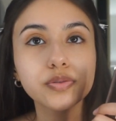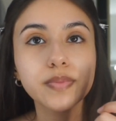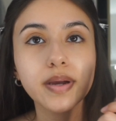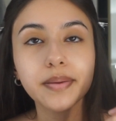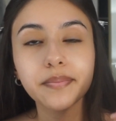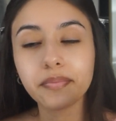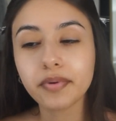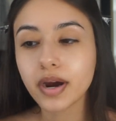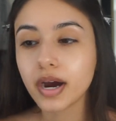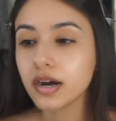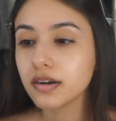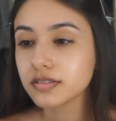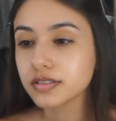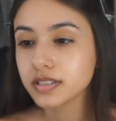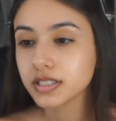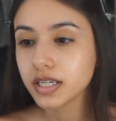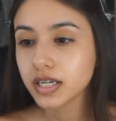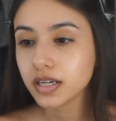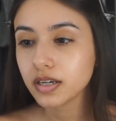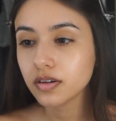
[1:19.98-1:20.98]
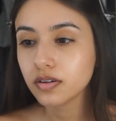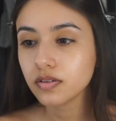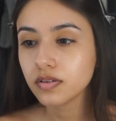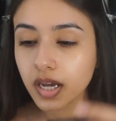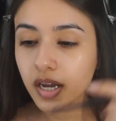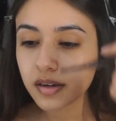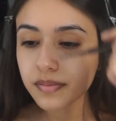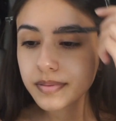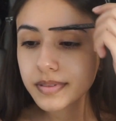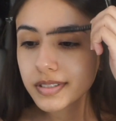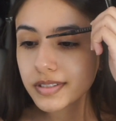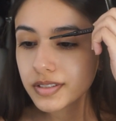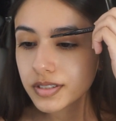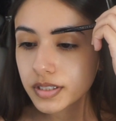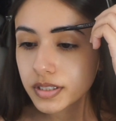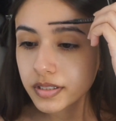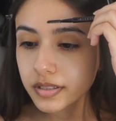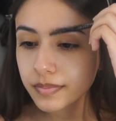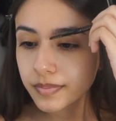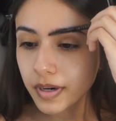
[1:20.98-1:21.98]
my brows now. I've been
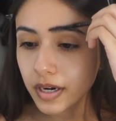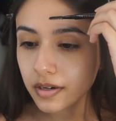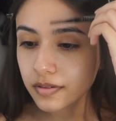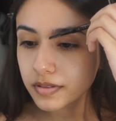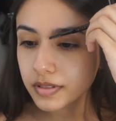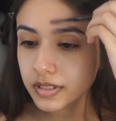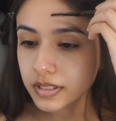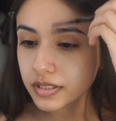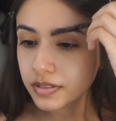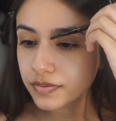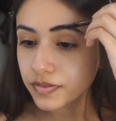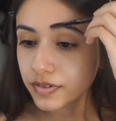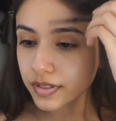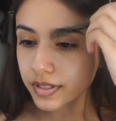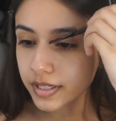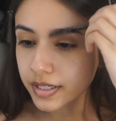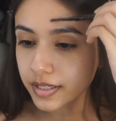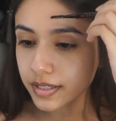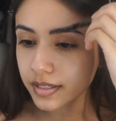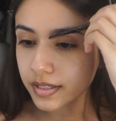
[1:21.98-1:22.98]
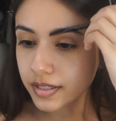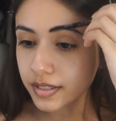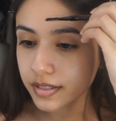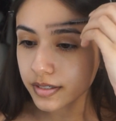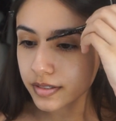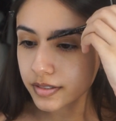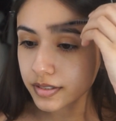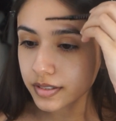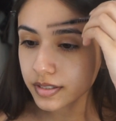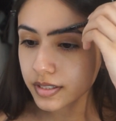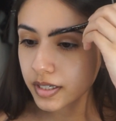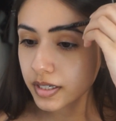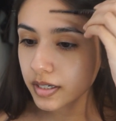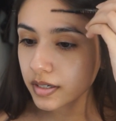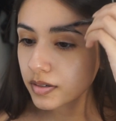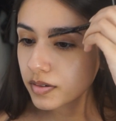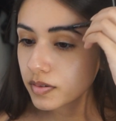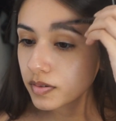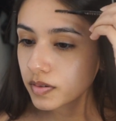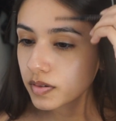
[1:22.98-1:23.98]
using the brow wiz for like years
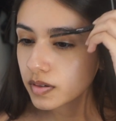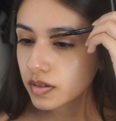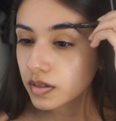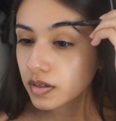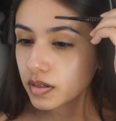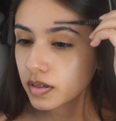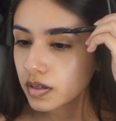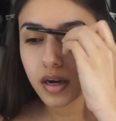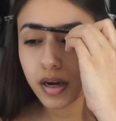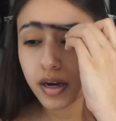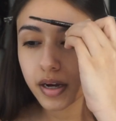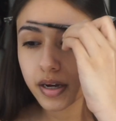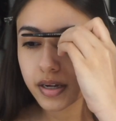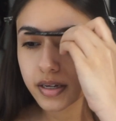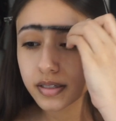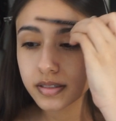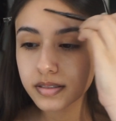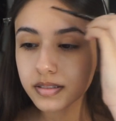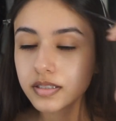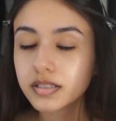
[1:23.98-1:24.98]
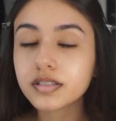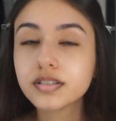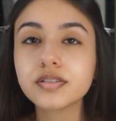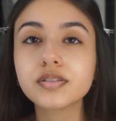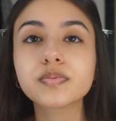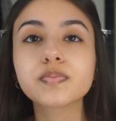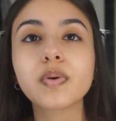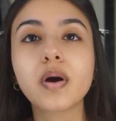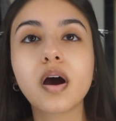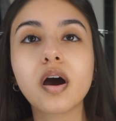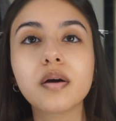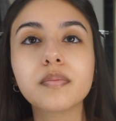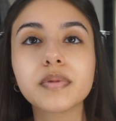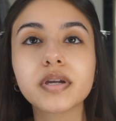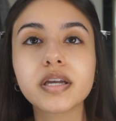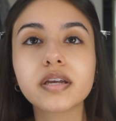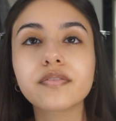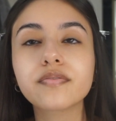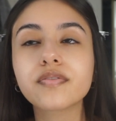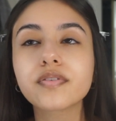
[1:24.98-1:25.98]
now. I did use
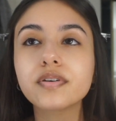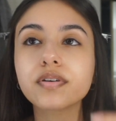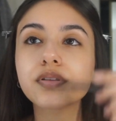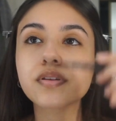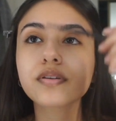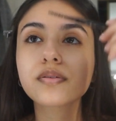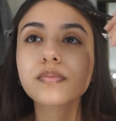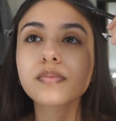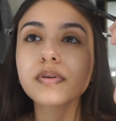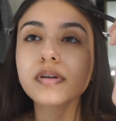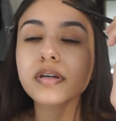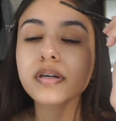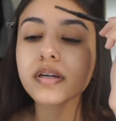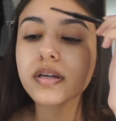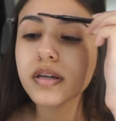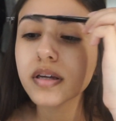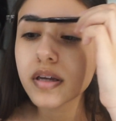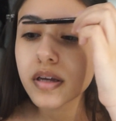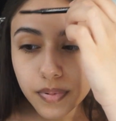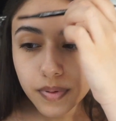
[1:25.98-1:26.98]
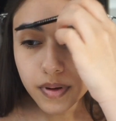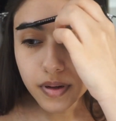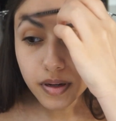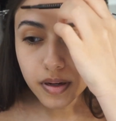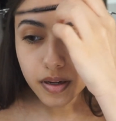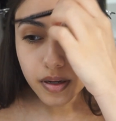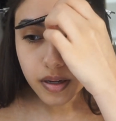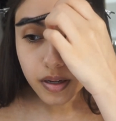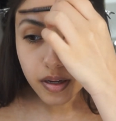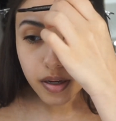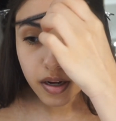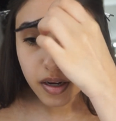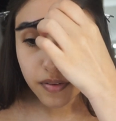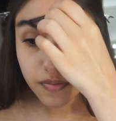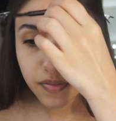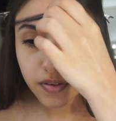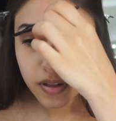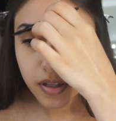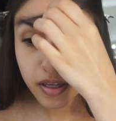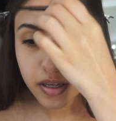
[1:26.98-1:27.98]
pomade for a little bit, but I
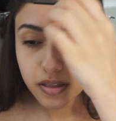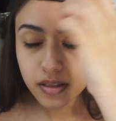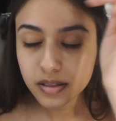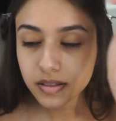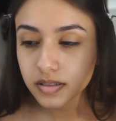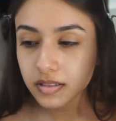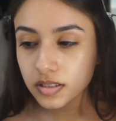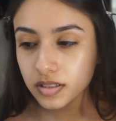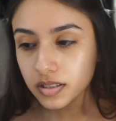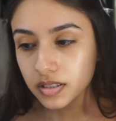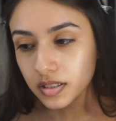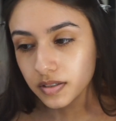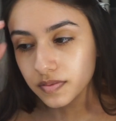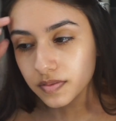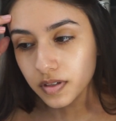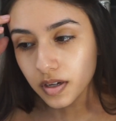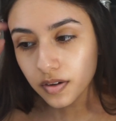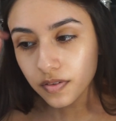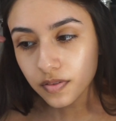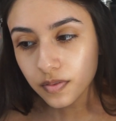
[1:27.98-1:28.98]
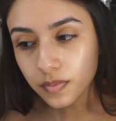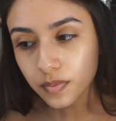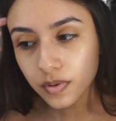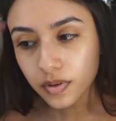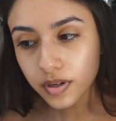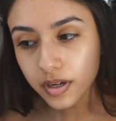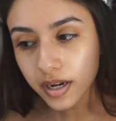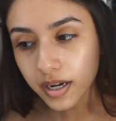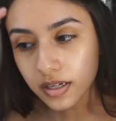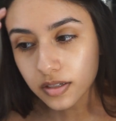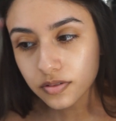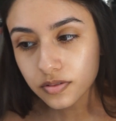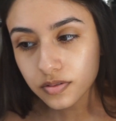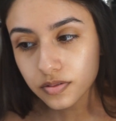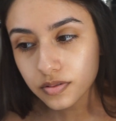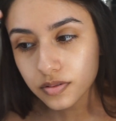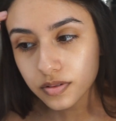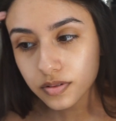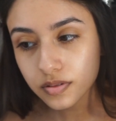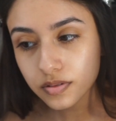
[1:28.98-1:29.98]
feel like this just gives off a more
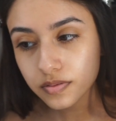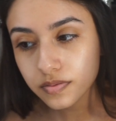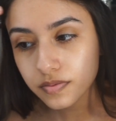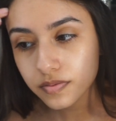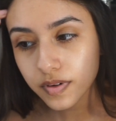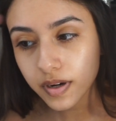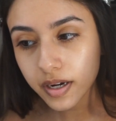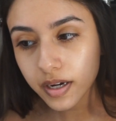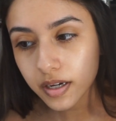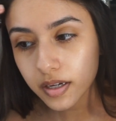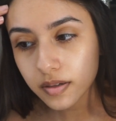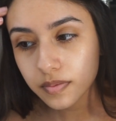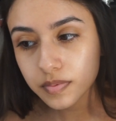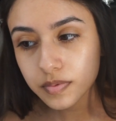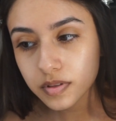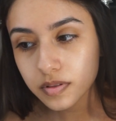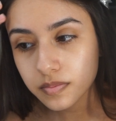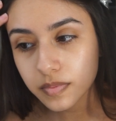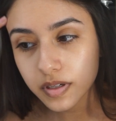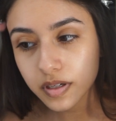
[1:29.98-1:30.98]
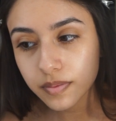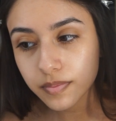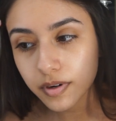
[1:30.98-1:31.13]
natural vibe to my